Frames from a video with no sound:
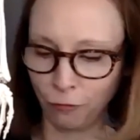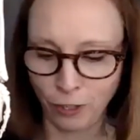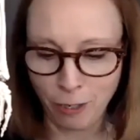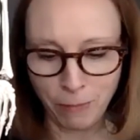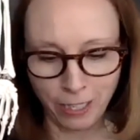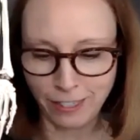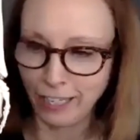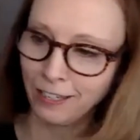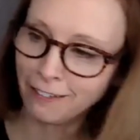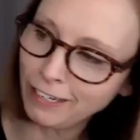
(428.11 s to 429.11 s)
fem at
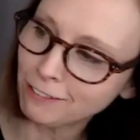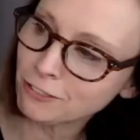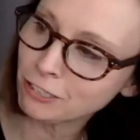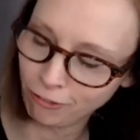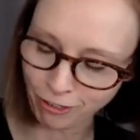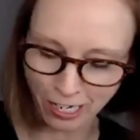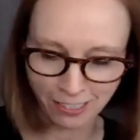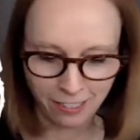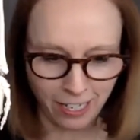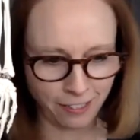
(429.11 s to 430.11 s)
that anterior
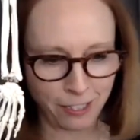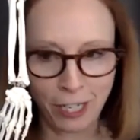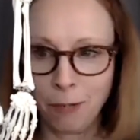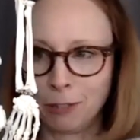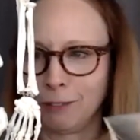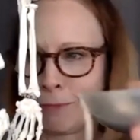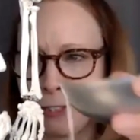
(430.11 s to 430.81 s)
acetabulum.